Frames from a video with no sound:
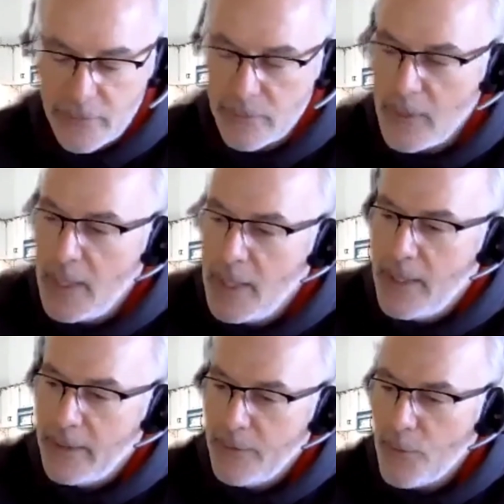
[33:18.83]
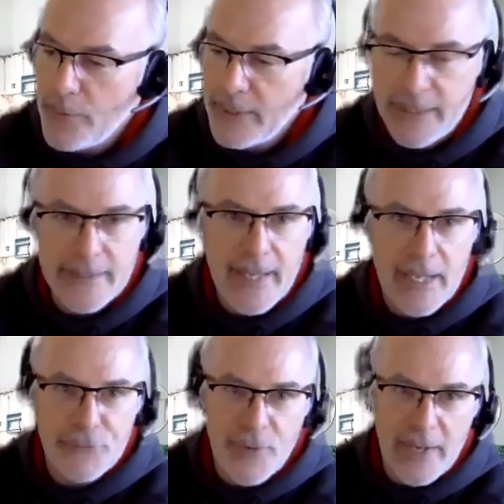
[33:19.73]
So not only did
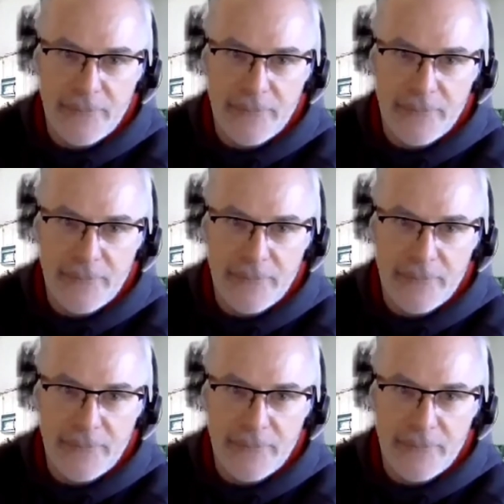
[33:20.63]
that drive